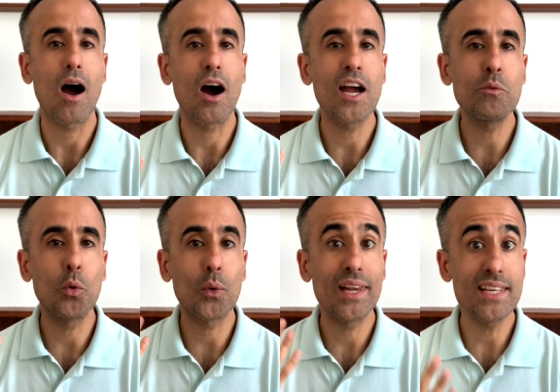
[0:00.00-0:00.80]
I
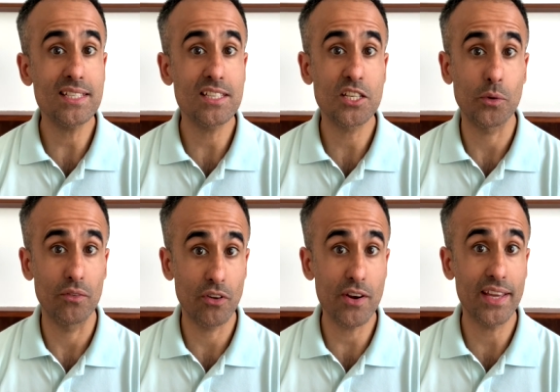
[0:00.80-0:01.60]
will listen to
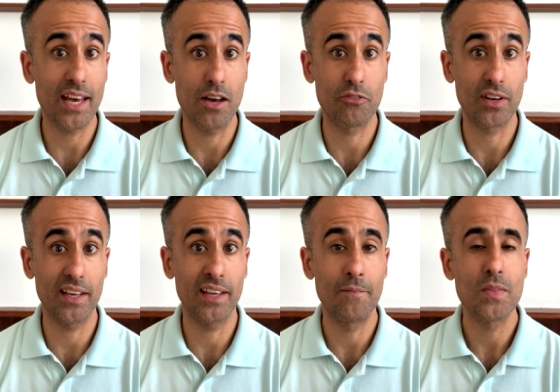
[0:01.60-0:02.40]
it very
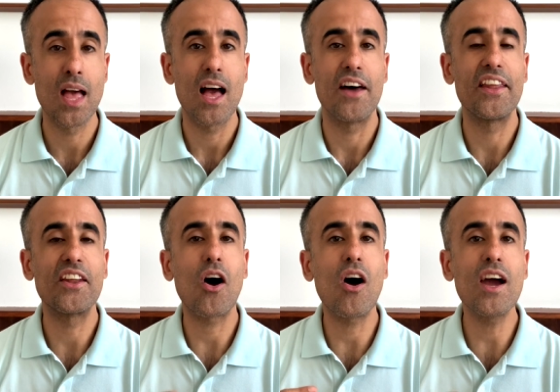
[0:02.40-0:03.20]
carefully and
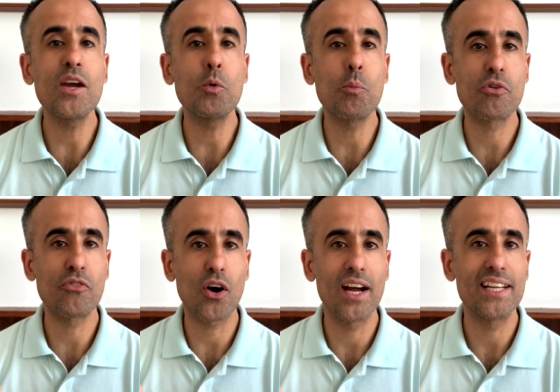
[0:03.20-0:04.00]
then I will
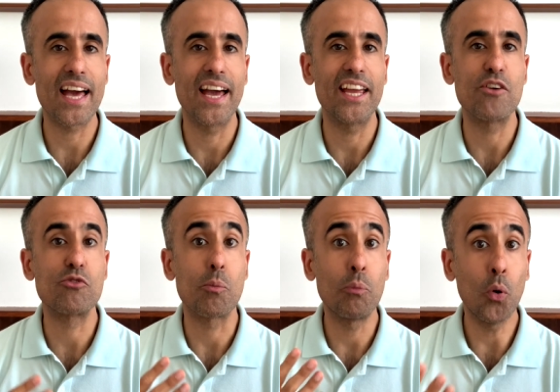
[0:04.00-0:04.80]
provide a
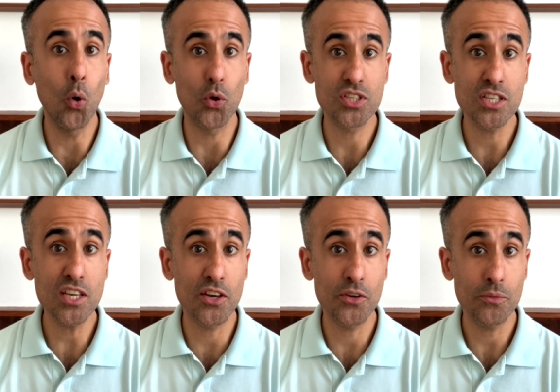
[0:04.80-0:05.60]
report to
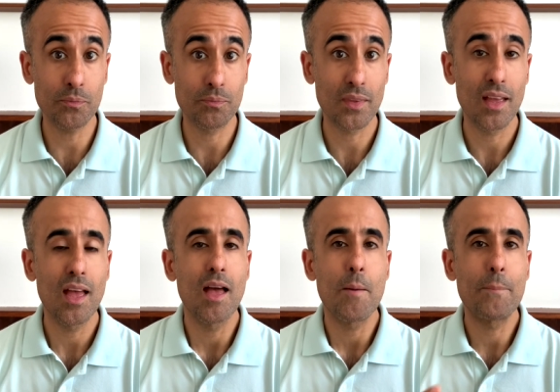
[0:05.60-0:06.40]
you
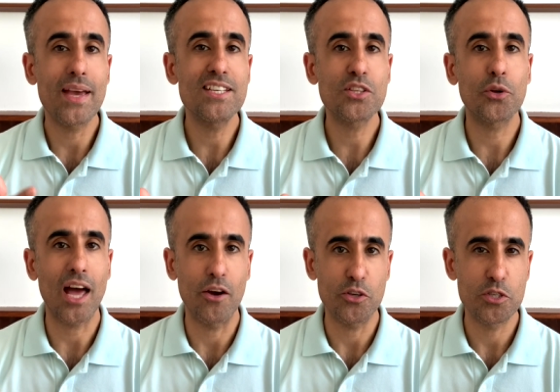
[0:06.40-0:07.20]
based on
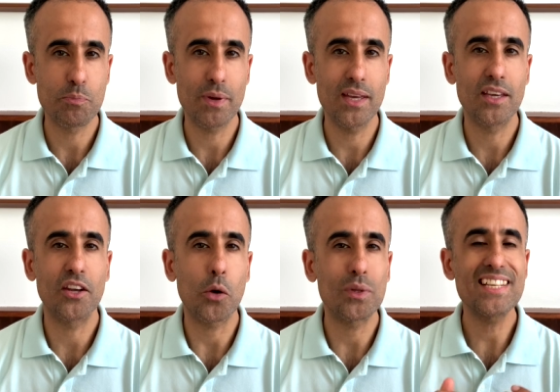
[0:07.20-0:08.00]
how you speak
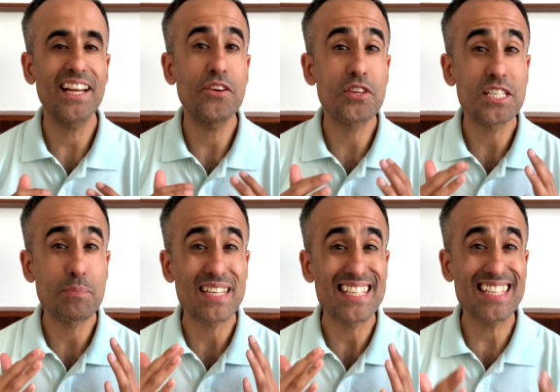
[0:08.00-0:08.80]
and I will tell you the
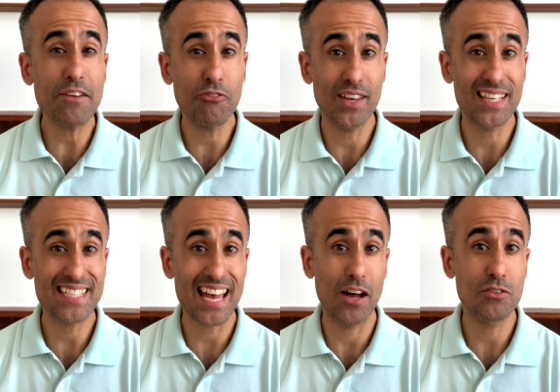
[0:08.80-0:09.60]
specific
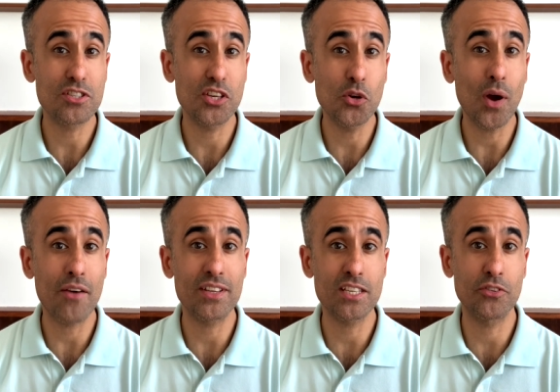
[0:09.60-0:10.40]
sounds that you're
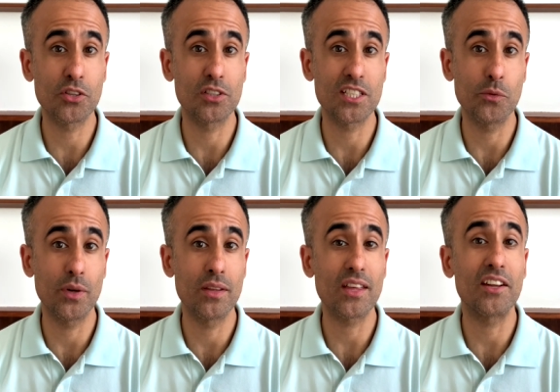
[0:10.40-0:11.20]
having difficulty
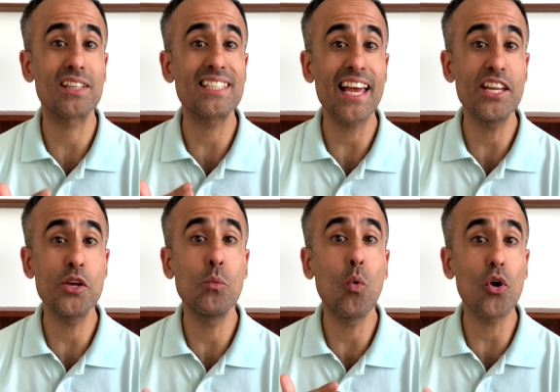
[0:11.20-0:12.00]
with and I'll tell
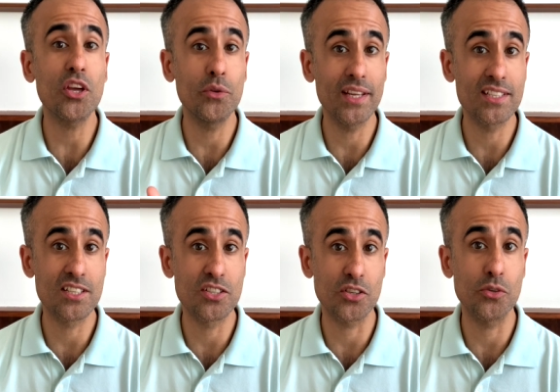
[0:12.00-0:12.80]
you what you need
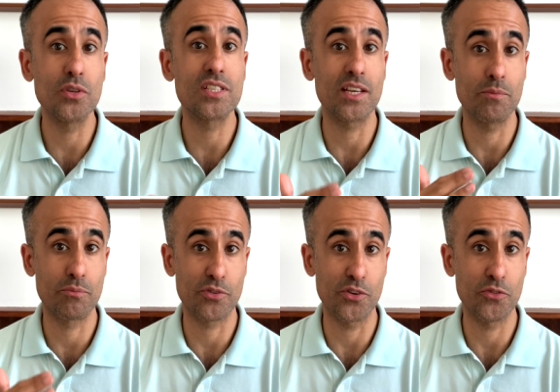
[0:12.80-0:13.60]
to do to
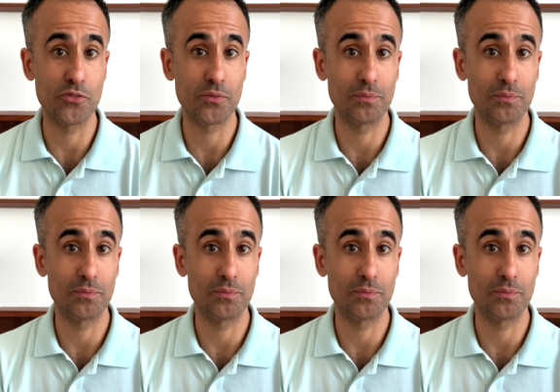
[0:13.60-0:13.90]
improve.